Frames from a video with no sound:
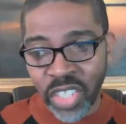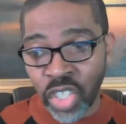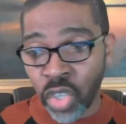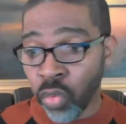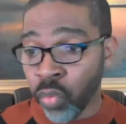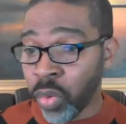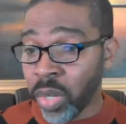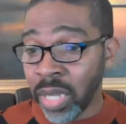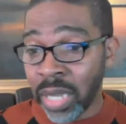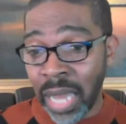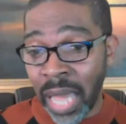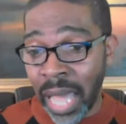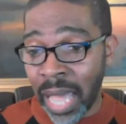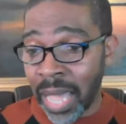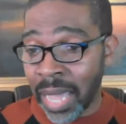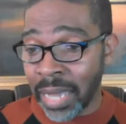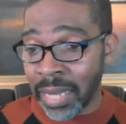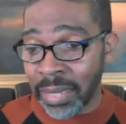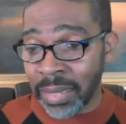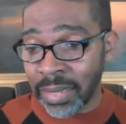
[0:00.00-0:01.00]
to
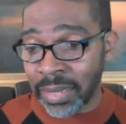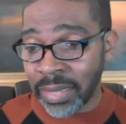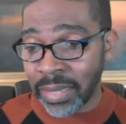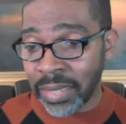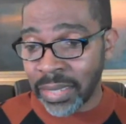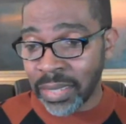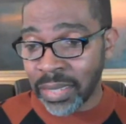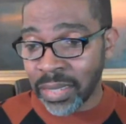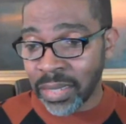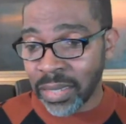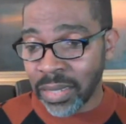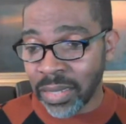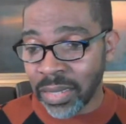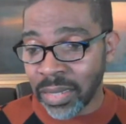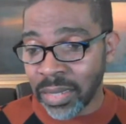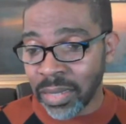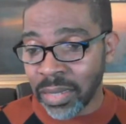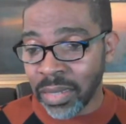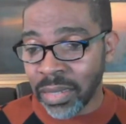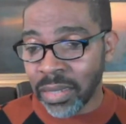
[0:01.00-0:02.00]
realize
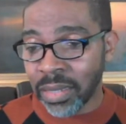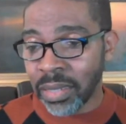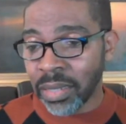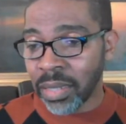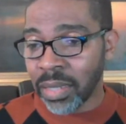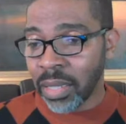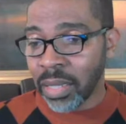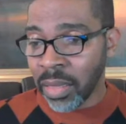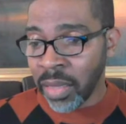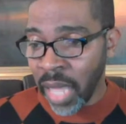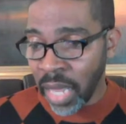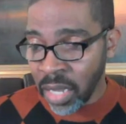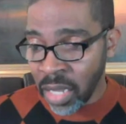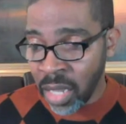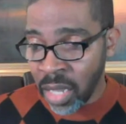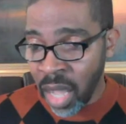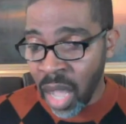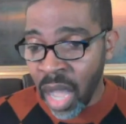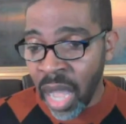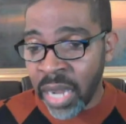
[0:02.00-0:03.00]

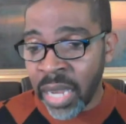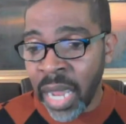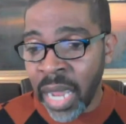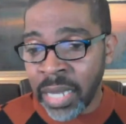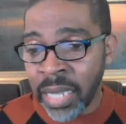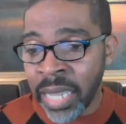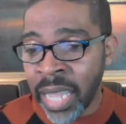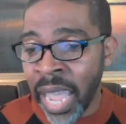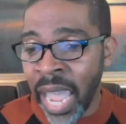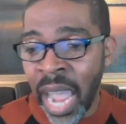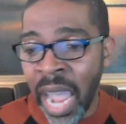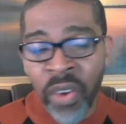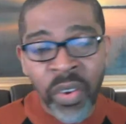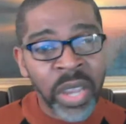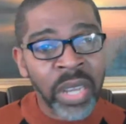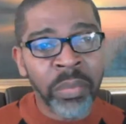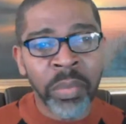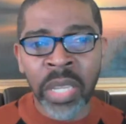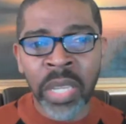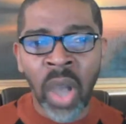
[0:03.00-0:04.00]
that God had
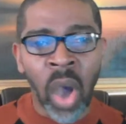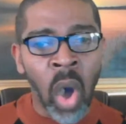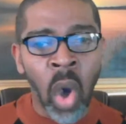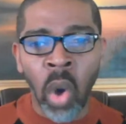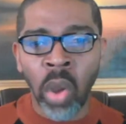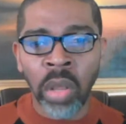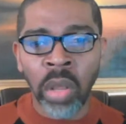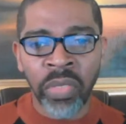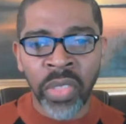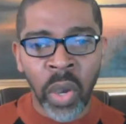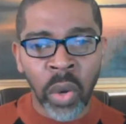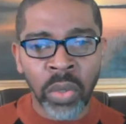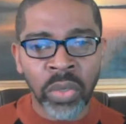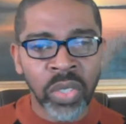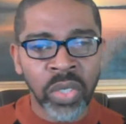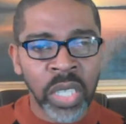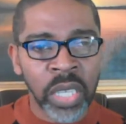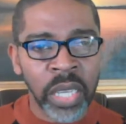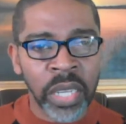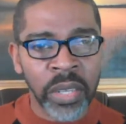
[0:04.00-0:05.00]
carried me all of
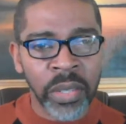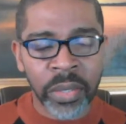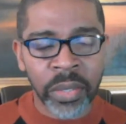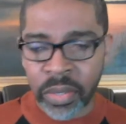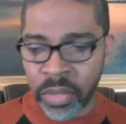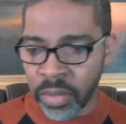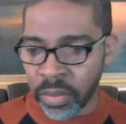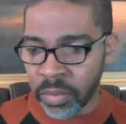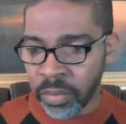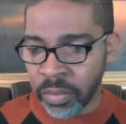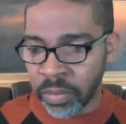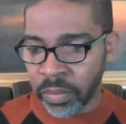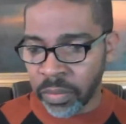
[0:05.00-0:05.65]
those years.